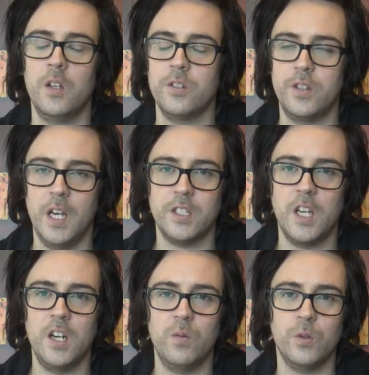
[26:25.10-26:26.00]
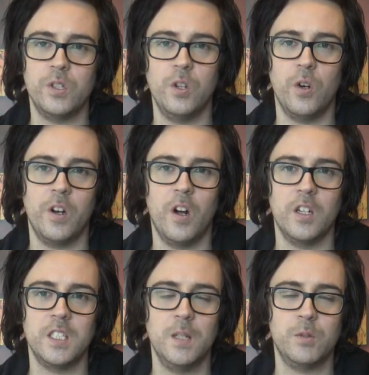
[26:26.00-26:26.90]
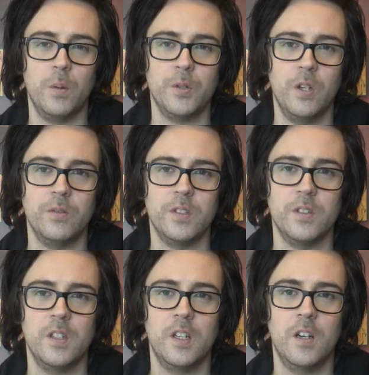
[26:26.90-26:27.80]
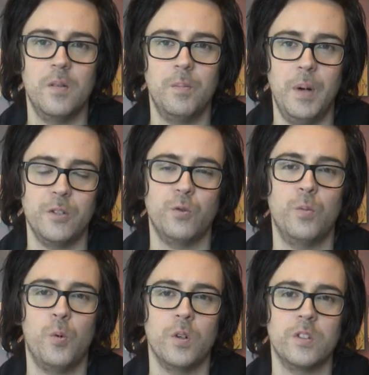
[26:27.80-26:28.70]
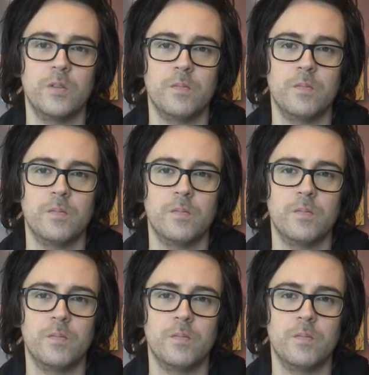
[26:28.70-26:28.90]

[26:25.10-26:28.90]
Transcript: So thanks again, and we'll see you on another Tabletop Assault Battle Report.